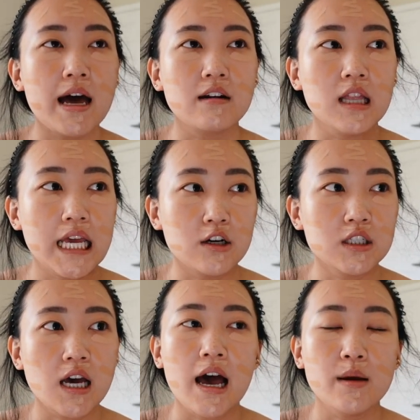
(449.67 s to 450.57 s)
at a later
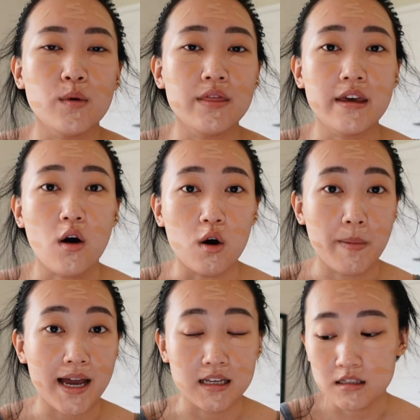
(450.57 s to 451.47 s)
time when they are
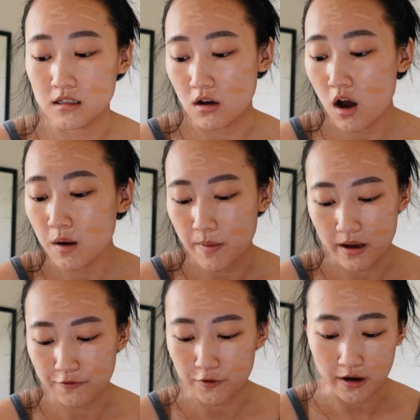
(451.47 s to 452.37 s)
back in stock,
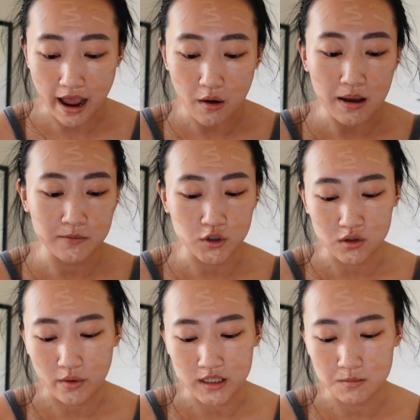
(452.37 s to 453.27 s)
but for now I'm
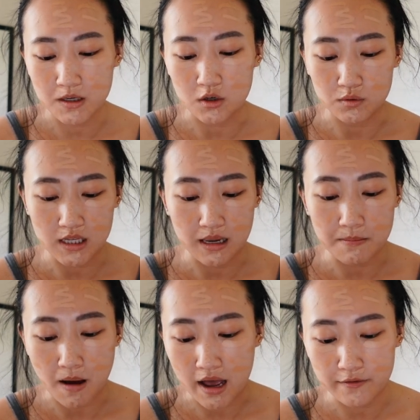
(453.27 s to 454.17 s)
just going to be
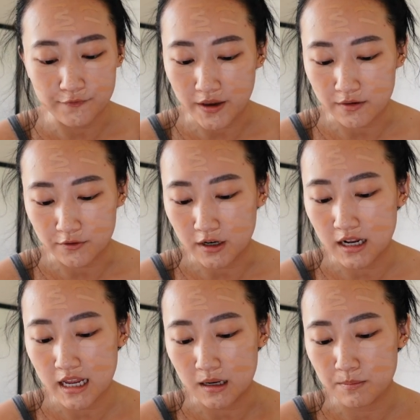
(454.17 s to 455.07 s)
using my
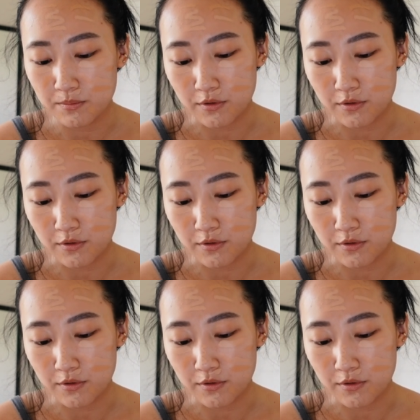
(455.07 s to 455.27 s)
favorite It,